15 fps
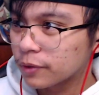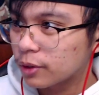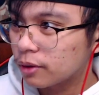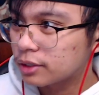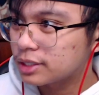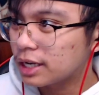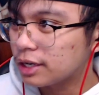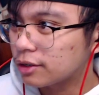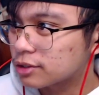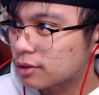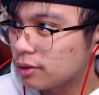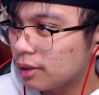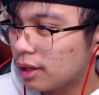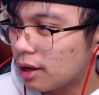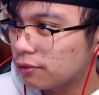Is that your
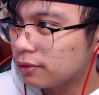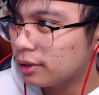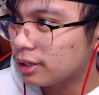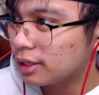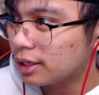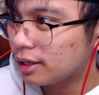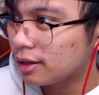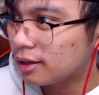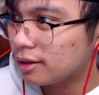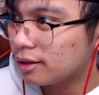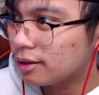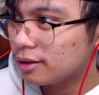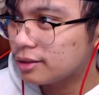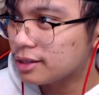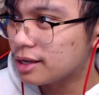school outfit?
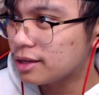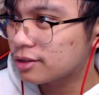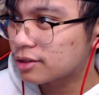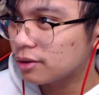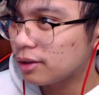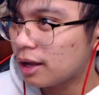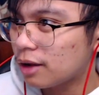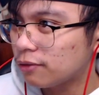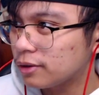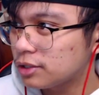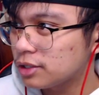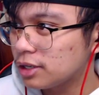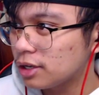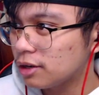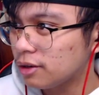Is that your school outfit,
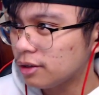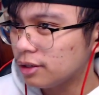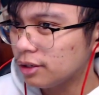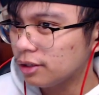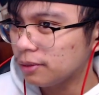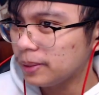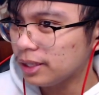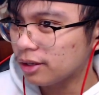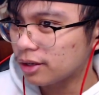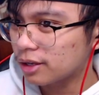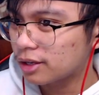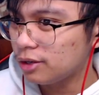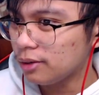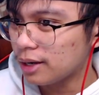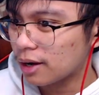Shion? You'll be looking
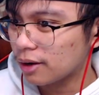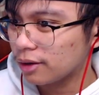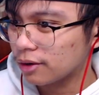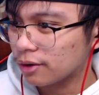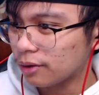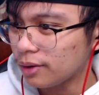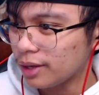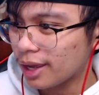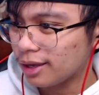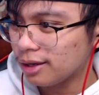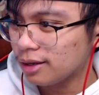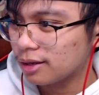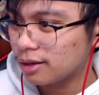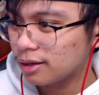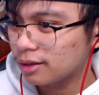cute out here.
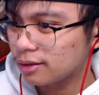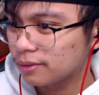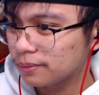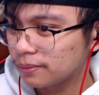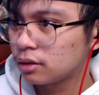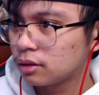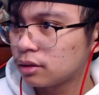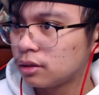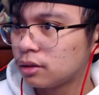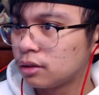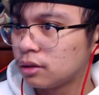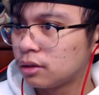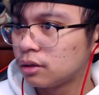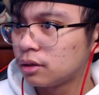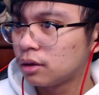Okay.
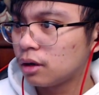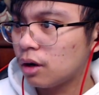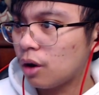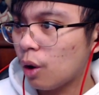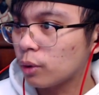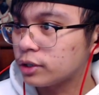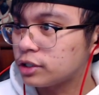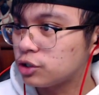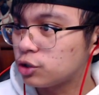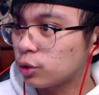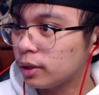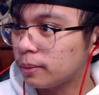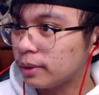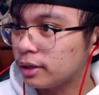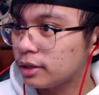Oh, his
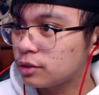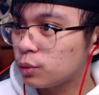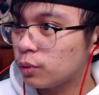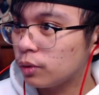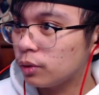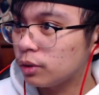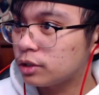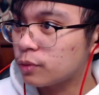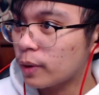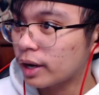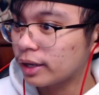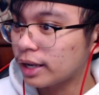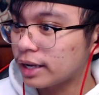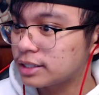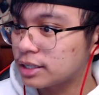dream. He's
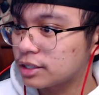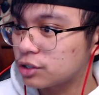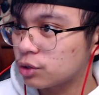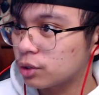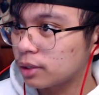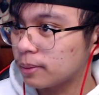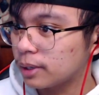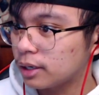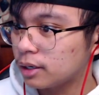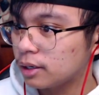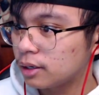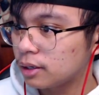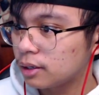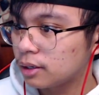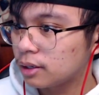recognizing his dream.
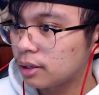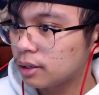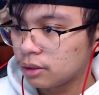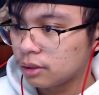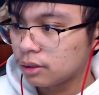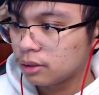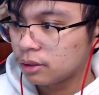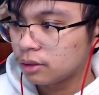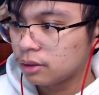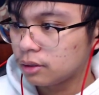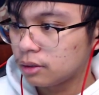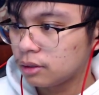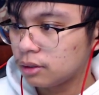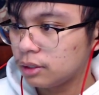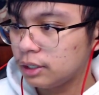
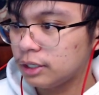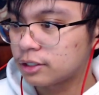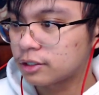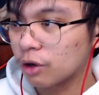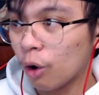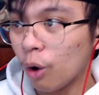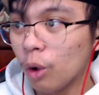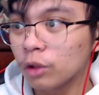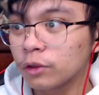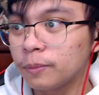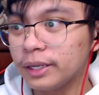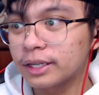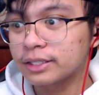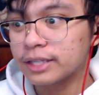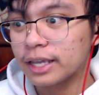He told me
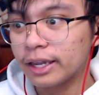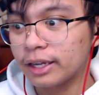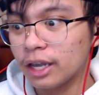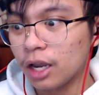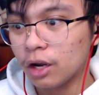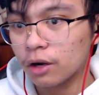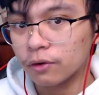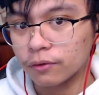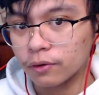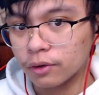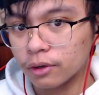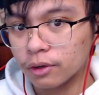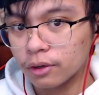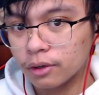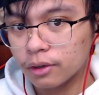to take care of
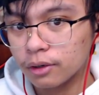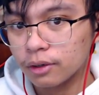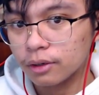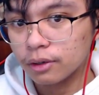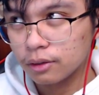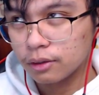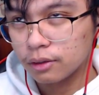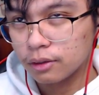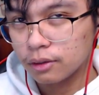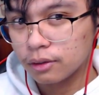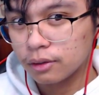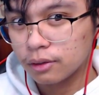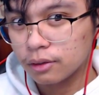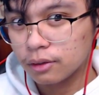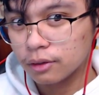her.
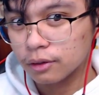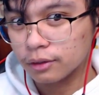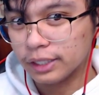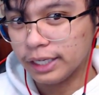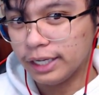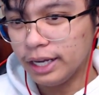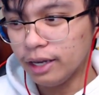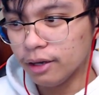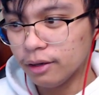Nini?